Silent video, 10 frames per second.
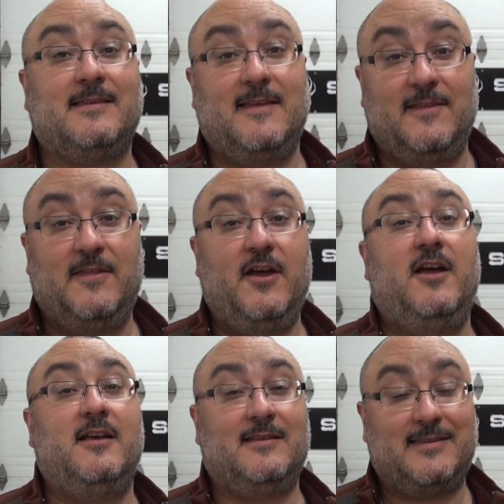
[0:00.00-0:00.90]

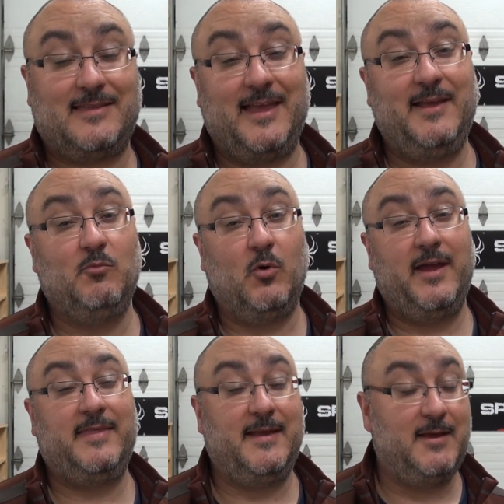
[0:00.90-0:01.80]
the same
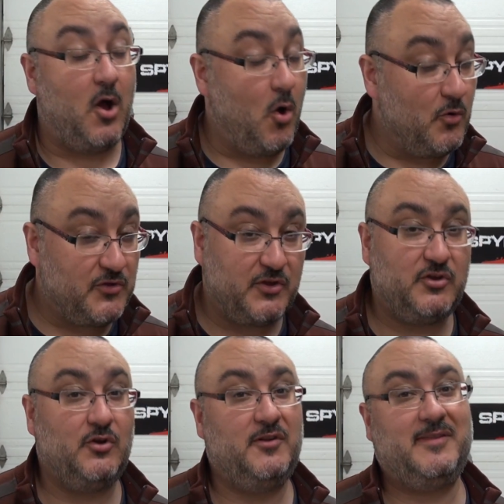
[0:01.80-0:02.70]
way. They all
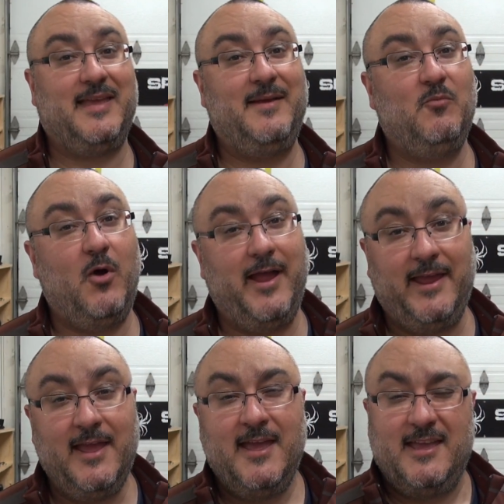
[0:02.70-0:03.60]
secure the same way.
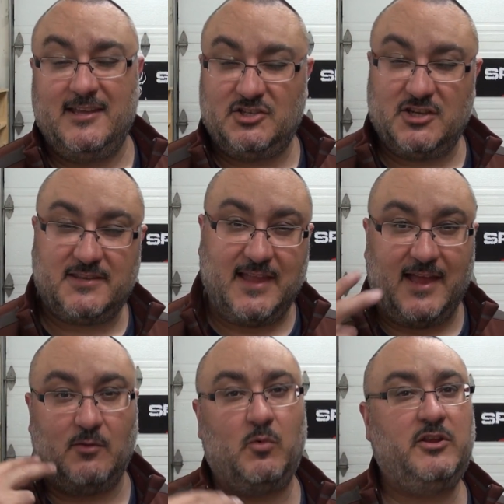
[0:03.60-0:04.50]
It's just
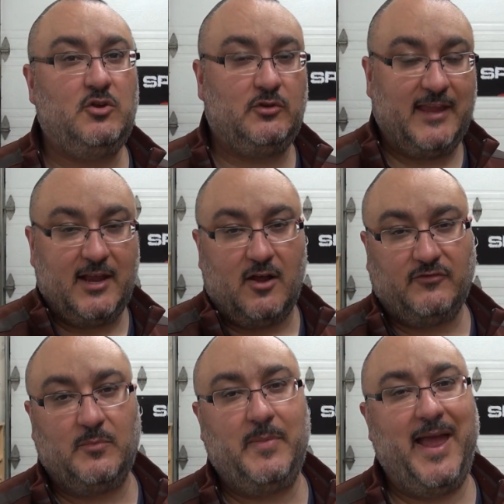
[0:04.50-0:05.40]
that when you take off
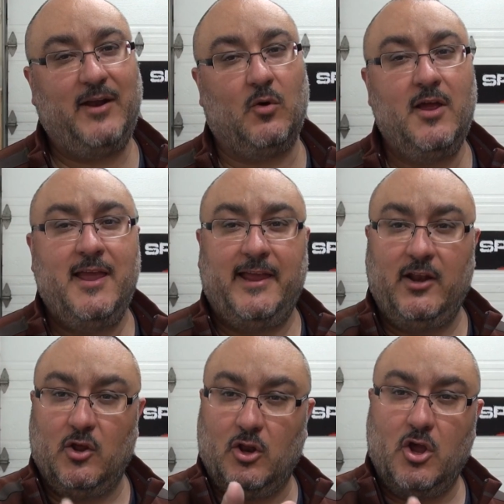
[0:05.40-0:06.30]
the panel,
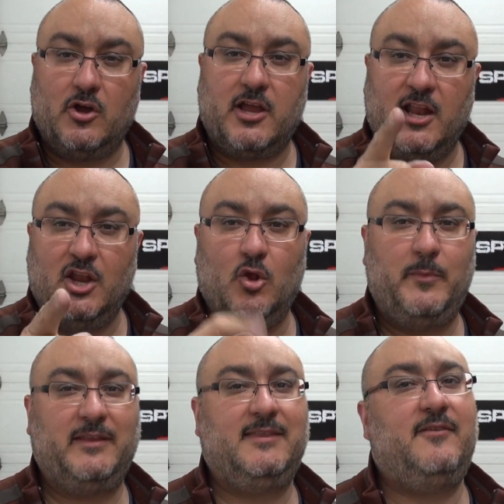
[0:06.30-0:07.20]
it'll look a little
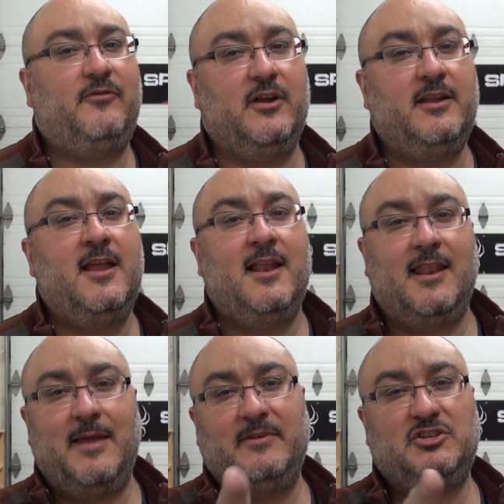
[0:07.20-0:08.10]
bit different.
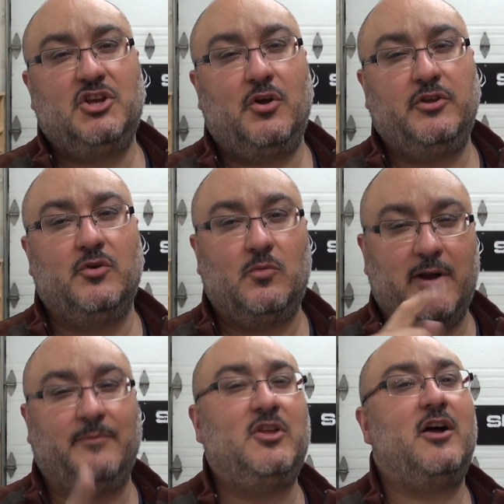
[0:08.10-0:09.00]
Let me show you
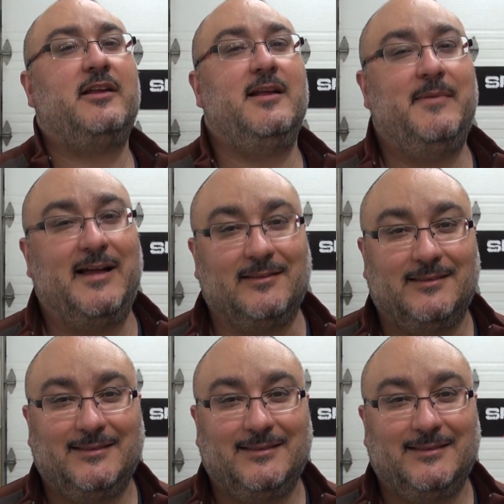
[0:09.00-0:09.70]
what I'm talking about.